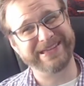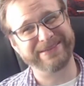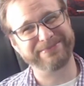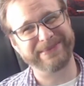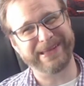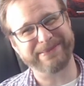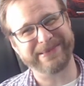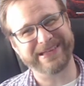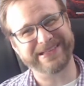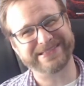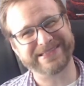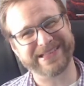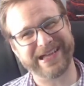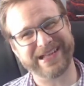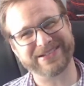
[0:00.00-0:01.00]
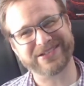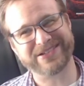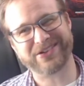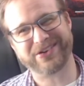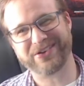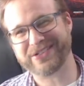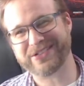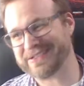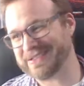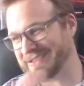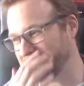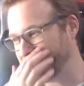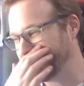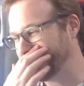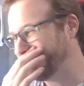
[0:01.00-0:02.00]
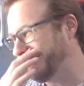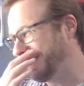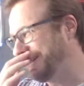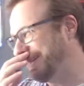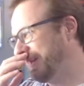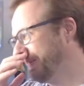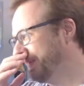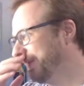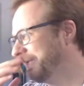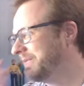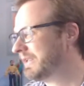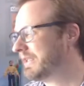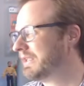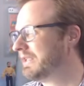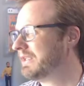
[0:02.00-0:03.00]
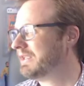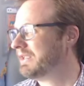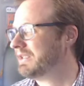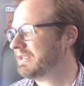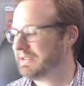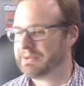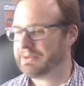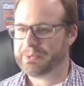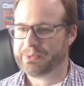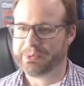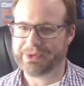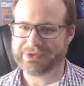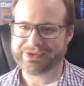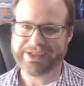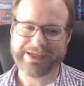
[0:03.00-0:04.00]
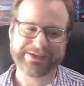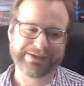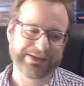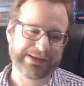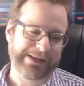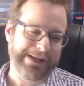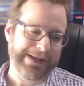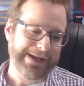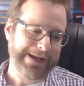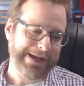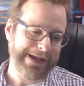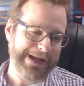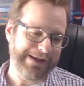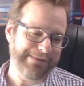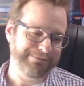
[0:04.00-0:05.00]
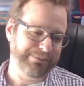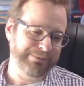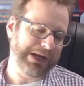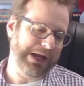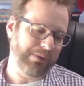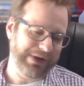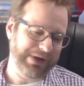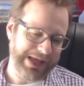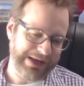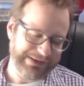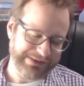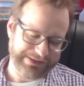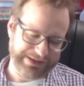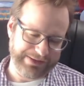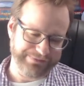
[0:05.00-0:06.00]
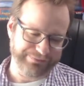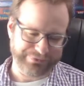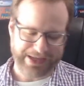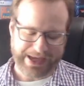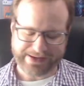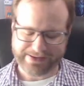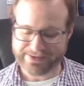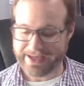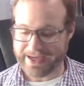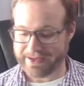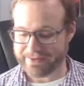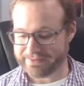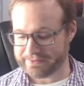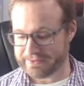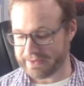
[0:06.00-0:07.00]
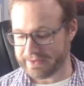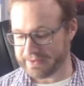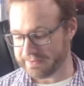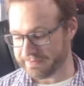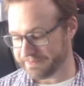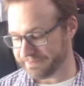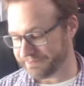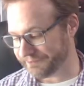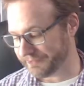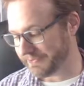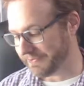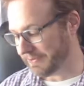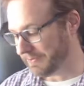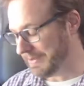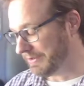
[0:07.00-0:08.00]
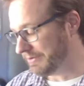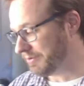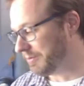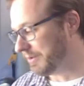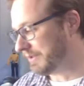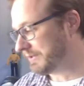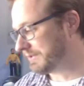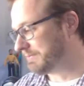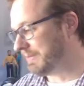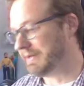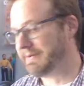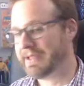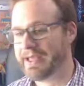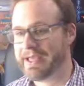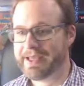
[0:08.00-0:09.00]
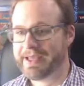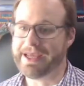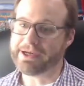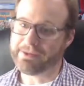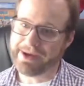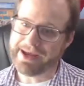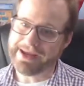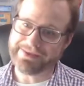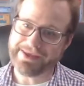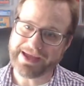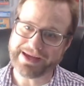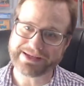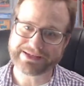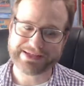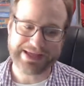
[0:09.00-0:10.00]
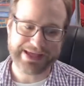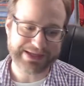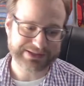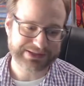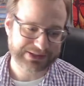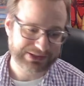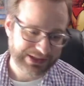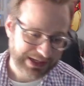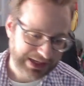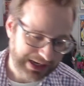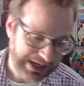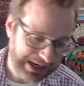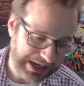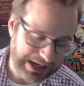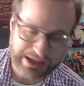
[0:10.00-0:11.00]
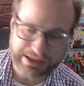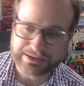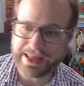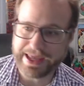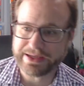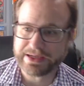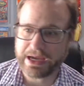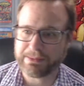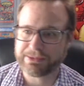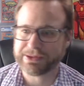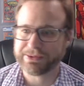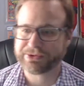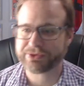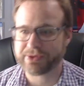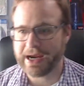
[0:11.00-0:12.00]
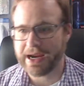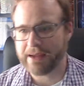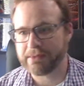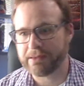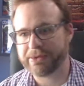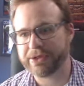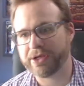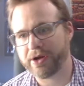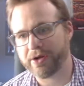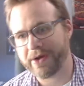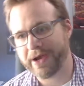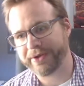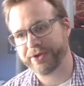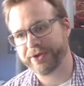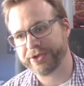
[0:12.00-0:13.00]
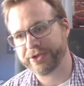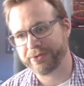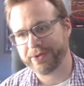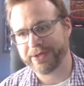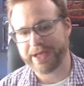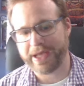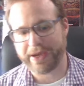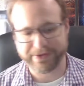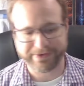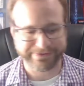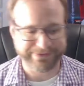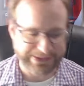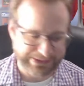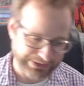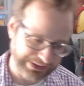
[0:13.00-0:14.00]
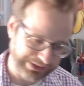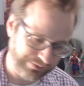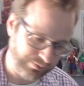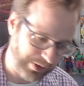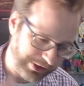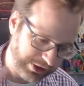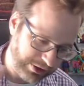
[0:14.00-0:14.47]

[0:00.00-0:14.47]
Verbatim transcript: maybe it's not just all Jessica Drew. I, I don't know. We'll see. Uh, but I went ahead and, and added that um, for better or worse. But anyway, that is it. Uh, like, comment, subscribe. Let me know how you're doing, how you're feeling, what you